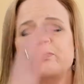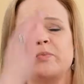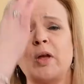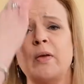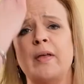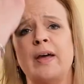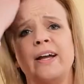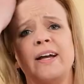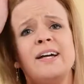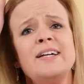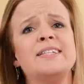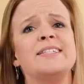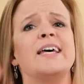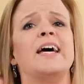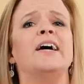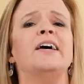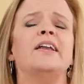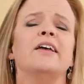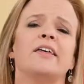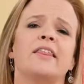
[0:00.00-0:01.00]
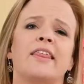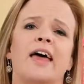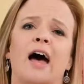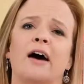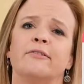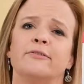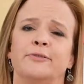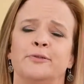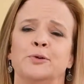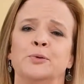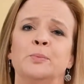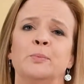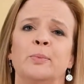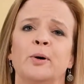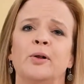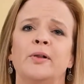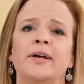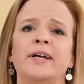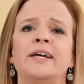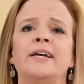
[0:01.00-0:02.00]
like I said, that Voom
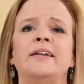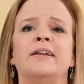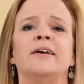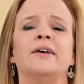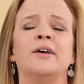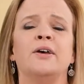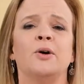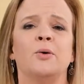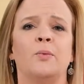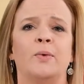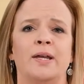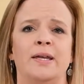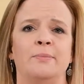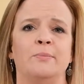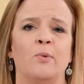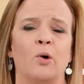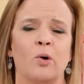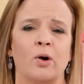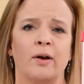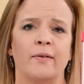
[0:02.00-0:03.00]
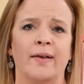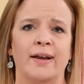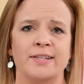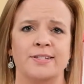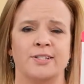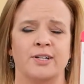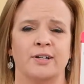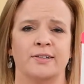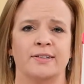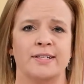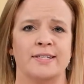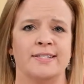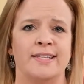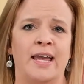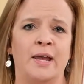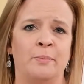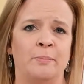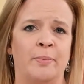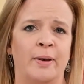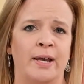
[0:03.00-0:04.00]
Bullet, we more or less took the
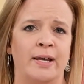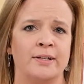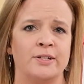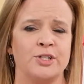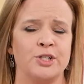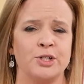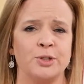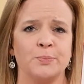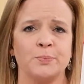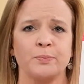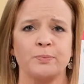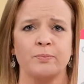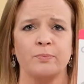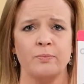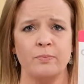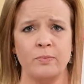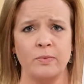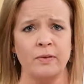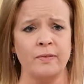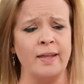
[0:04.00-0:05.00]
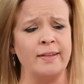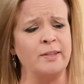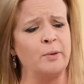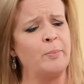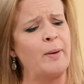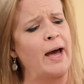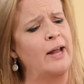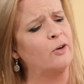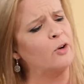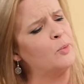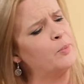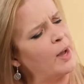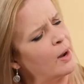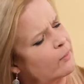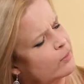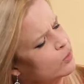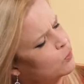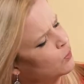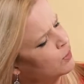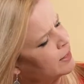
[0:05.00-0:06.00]
same pitch that the battery
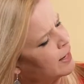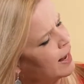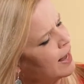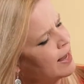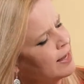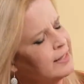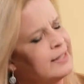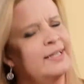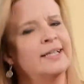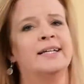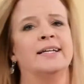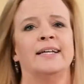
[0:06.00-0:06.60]
powered one had,